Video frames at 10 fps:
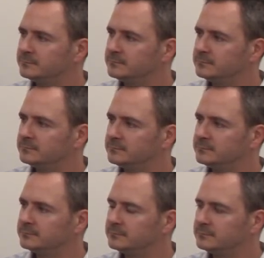
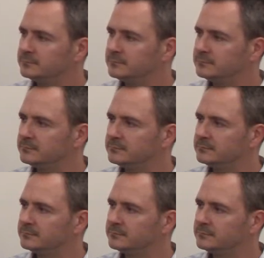
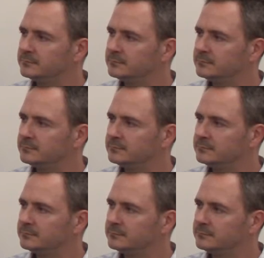
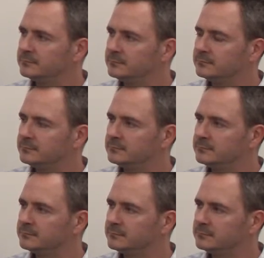
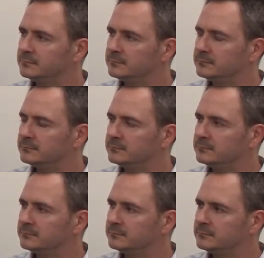
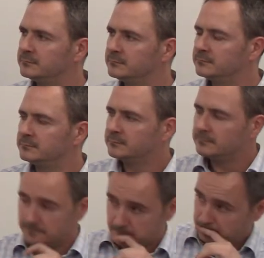
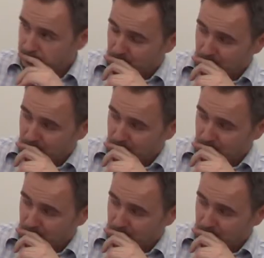[no speech]